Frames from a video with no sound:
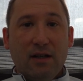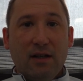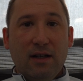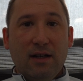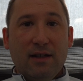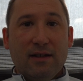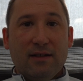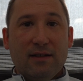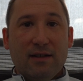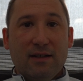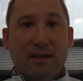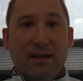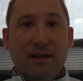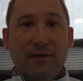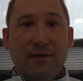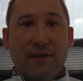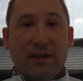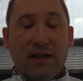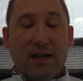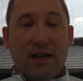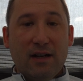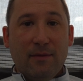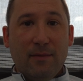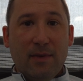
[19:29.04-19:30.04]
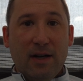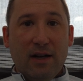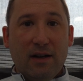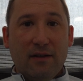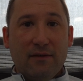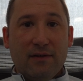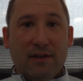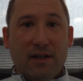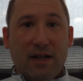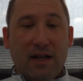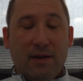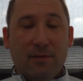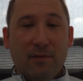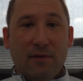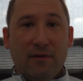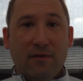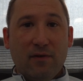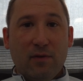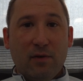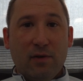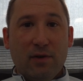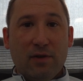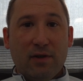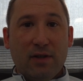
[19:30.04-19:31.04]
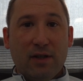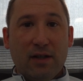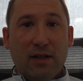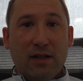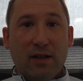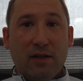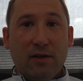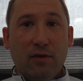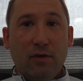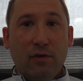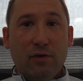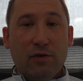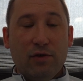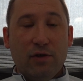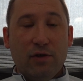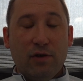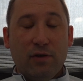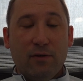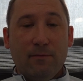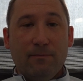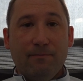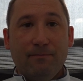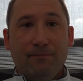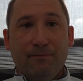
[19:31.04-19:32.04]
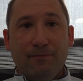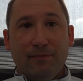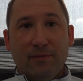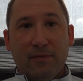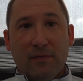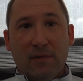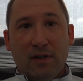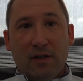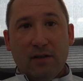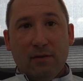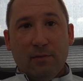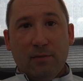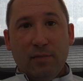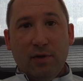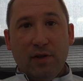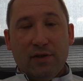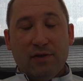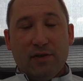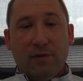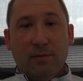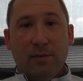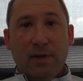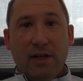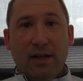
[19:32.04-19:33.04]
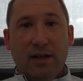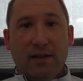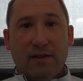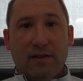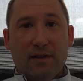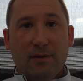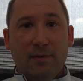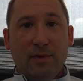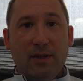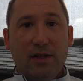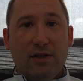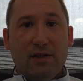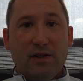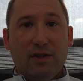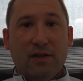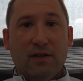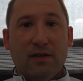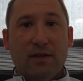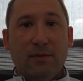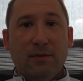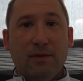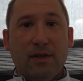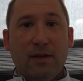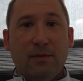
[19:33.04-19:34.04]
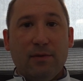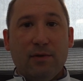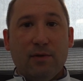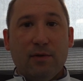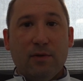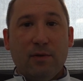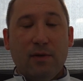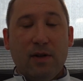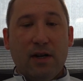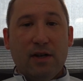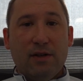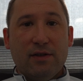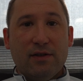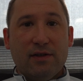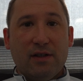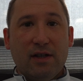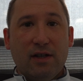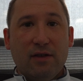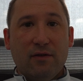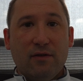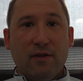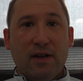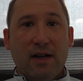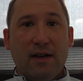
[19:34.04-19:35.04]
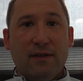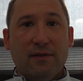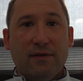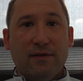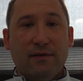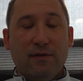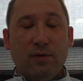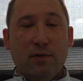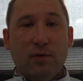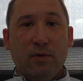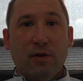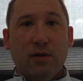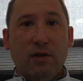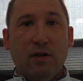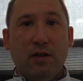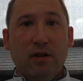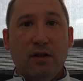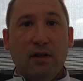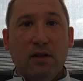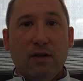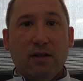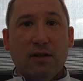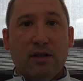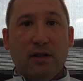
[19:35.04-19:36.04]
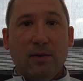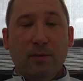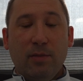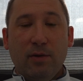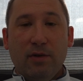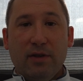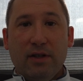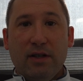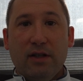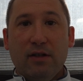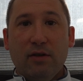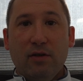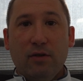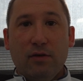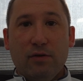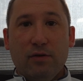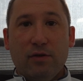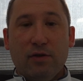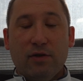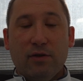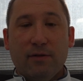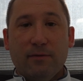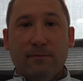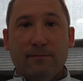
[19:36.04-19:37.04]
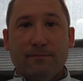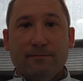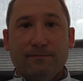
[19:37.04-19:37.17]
a significant amount of time before you can get closure. Plus or minus, the patient sometimes requires skin grafts for complete closure.